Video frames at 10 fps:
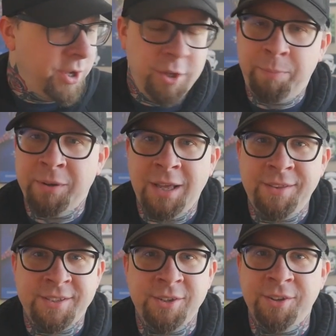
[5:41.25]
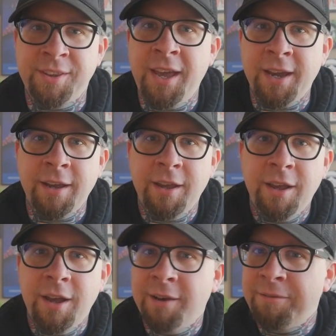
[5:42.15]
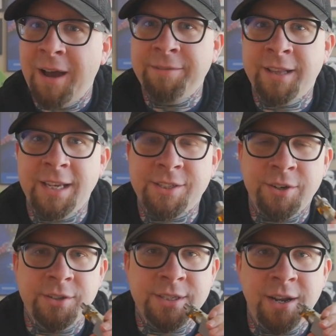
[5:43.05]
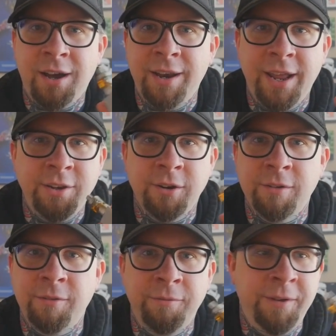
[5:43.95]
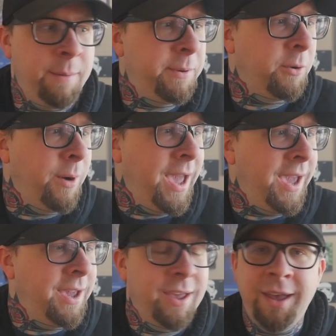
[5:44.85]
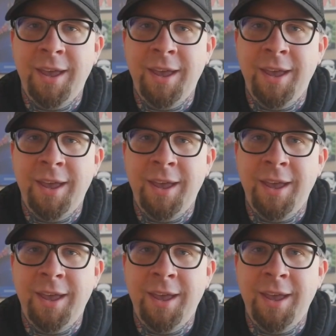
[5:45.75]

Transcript: You pull out this little thing, 5 clicks, turns it on, and you're vaping away.